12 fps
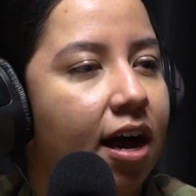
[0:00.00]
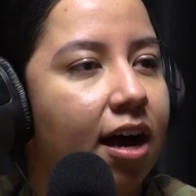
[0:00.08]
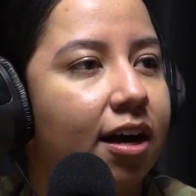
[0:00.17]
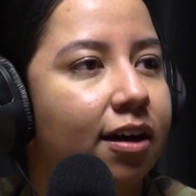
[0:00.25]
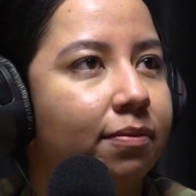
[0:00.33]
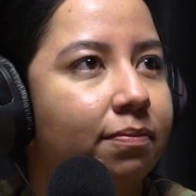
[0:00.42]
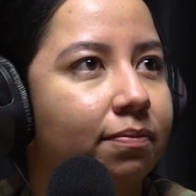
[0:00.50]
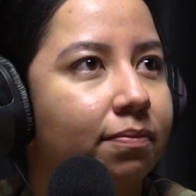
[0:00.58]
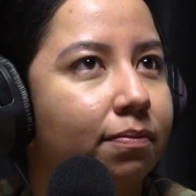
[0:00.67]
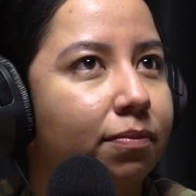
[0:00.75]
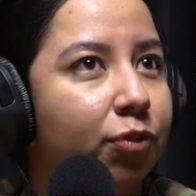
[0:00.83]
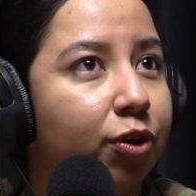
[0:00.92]

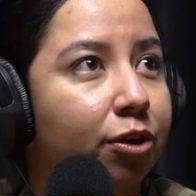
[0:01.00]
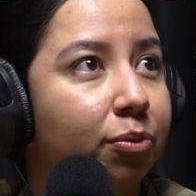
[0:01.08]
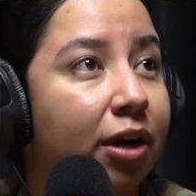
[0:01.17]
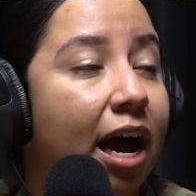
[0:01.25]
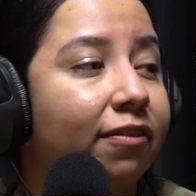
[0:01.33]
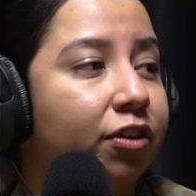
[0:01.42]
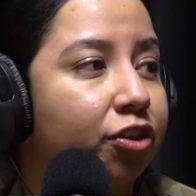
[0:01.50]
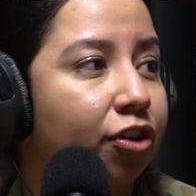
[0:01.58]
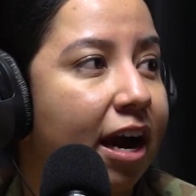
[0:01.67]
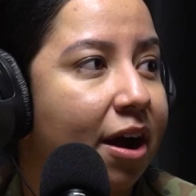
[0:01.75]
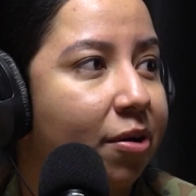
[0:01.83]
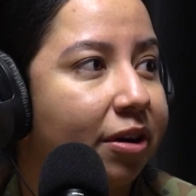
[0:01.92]
So you would have to
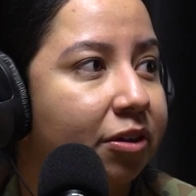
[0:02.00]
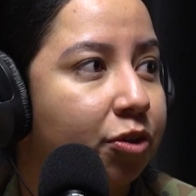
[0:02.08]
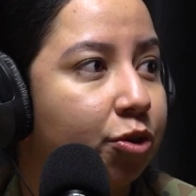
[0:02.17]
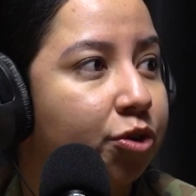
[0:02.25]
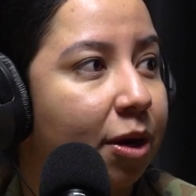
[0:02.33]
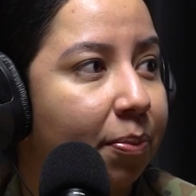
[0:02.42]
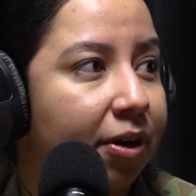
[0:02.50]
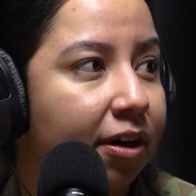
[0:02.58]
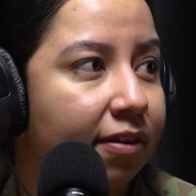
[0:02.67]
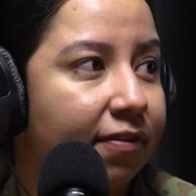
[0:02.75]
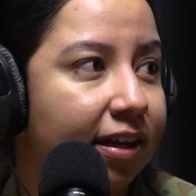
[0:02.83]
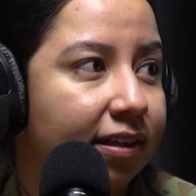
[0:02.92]
try out on two separate
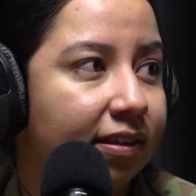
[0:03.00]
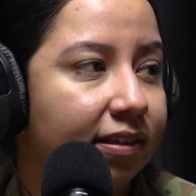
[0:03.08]
events.